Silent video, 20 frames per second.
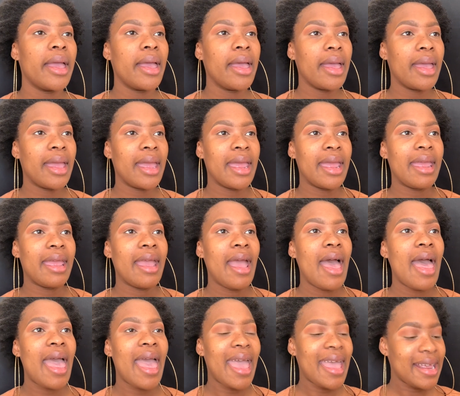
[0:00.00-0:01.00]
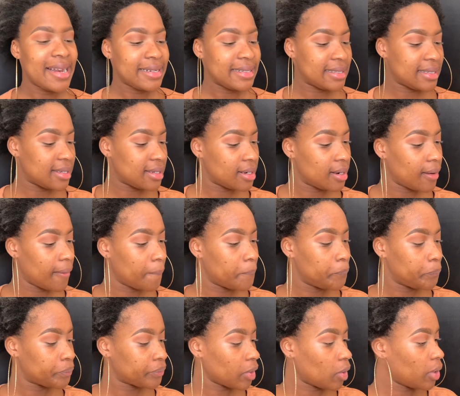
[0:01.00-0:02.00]
a 8.
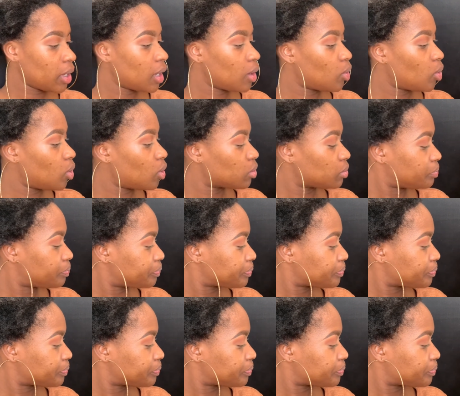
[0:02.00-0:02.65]
Okay, cool.